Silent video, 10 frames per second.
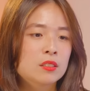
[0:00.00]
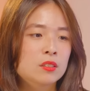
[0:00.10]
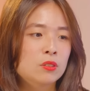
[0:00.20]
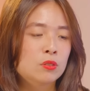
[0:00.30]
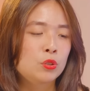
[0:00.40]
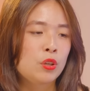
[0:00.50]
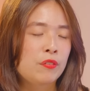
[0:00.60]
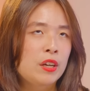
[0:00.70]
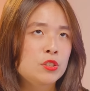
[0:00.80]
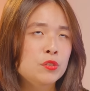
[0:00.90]
Okay. So you
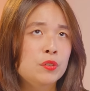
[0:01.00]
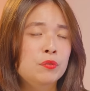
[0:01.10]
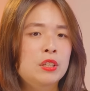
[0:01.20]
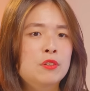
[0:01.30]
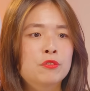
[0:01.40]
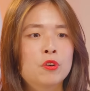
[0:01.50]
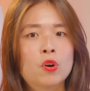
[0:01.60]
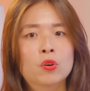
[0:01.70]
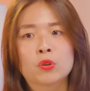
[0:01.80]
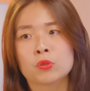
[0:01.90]
have hundred fifty for
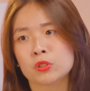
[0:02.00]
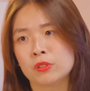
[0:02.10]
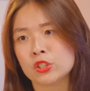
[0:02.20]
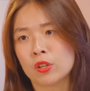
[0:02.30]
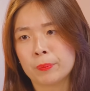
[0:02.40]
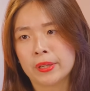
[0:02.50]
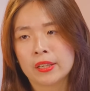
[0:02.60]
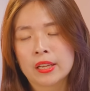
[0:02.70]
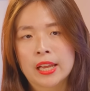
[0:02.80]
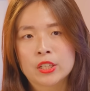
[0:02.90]
grocery
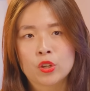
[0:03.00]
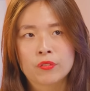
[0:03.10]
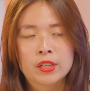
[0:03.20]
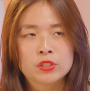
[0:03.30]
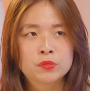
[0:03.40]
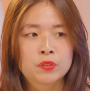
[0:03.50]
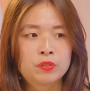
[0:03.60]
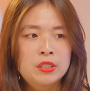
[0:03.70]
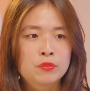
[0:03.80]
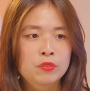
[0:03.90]
shopping, and you have hundred
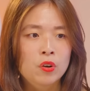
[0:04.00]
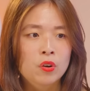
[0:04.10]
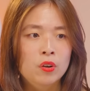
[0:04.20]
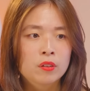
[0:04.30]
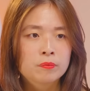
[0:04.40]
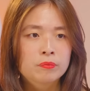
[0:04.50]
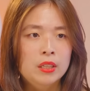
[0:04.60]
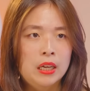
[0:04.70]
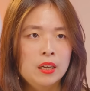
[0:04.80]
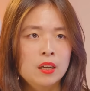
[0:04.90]
fifty for a
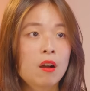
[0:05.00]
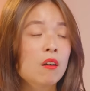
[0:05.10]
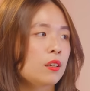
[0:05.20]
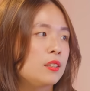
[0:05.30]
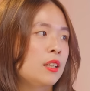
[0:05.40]
uh, hawker